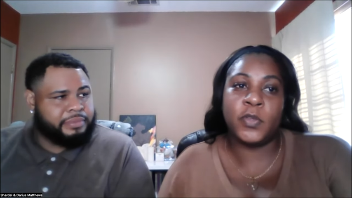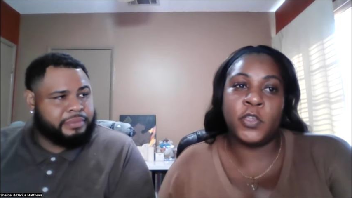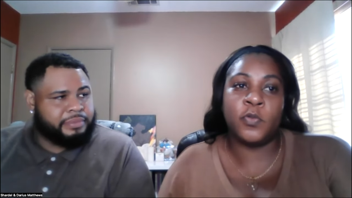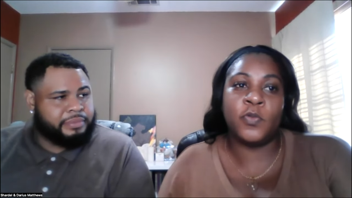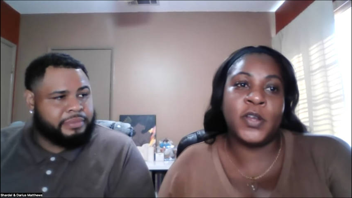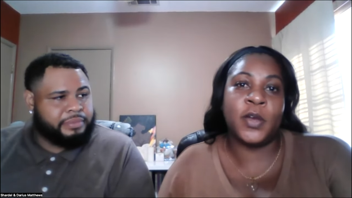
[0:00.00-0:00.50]

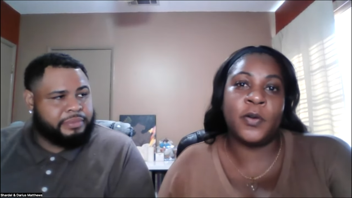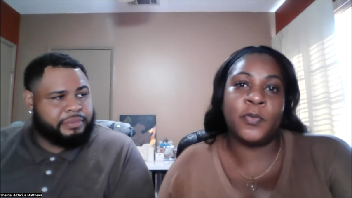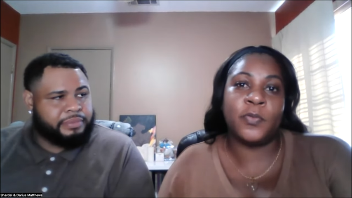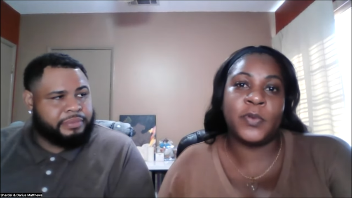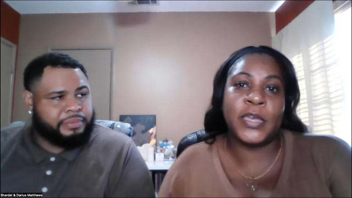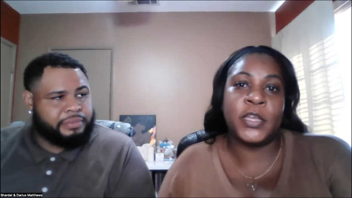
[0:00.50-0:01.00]
Speaker 1: you don't
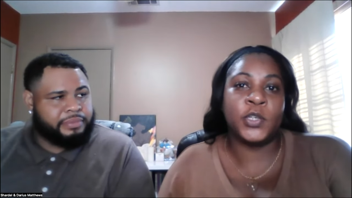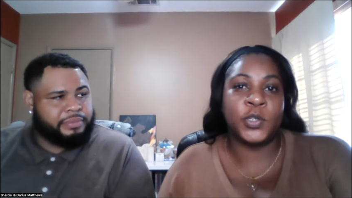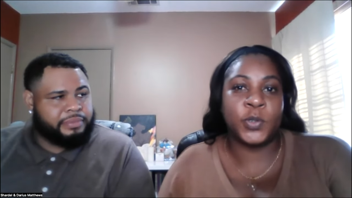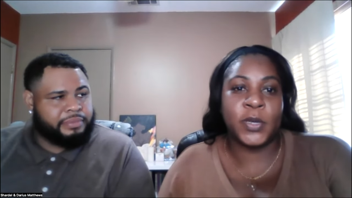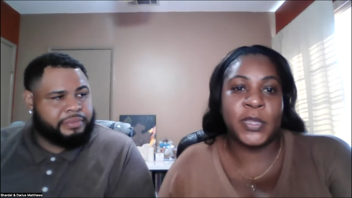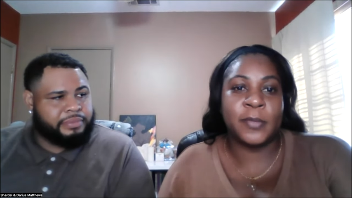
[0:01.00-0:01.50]

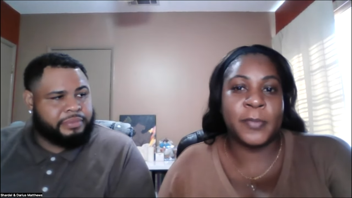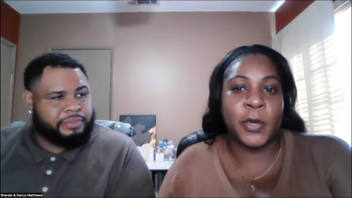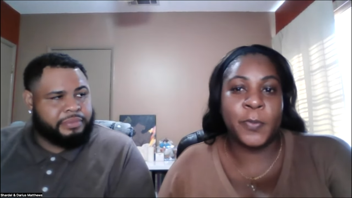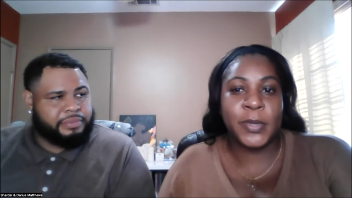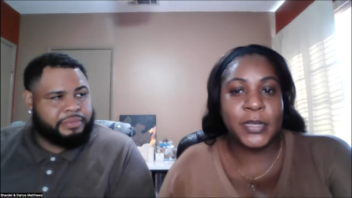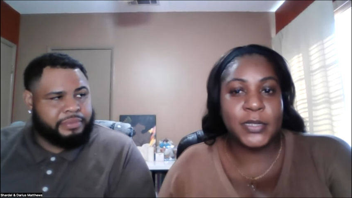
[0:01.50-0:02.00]
enjoy the
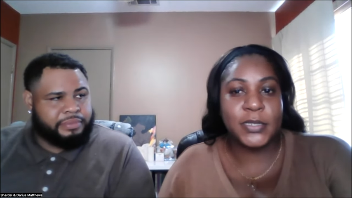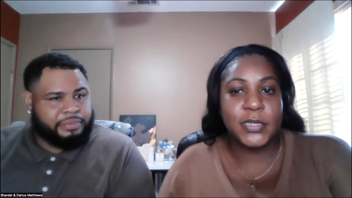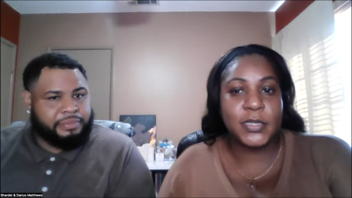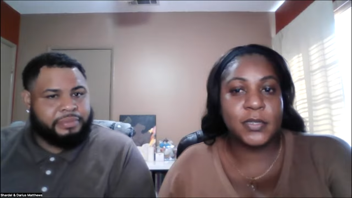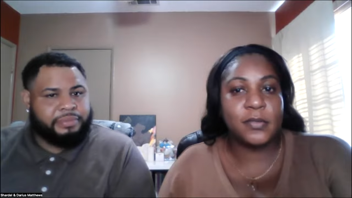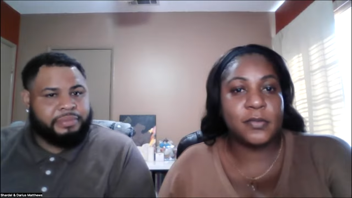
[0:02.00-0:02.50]
moments